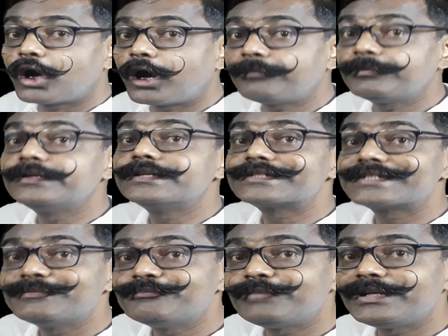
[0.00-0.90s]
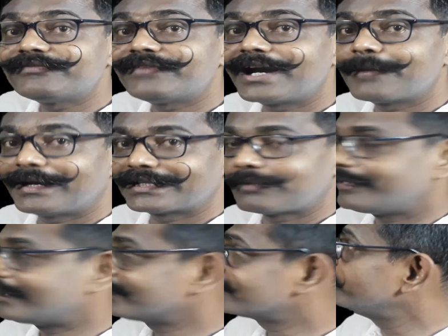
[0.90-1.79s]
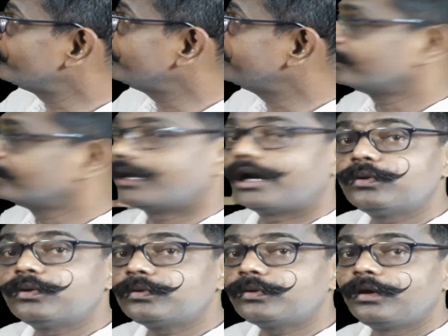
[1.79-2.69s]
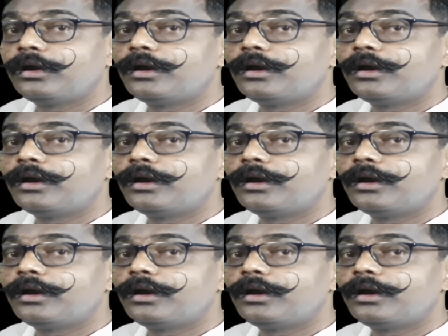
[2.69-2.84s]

of simplified mathematical way. How?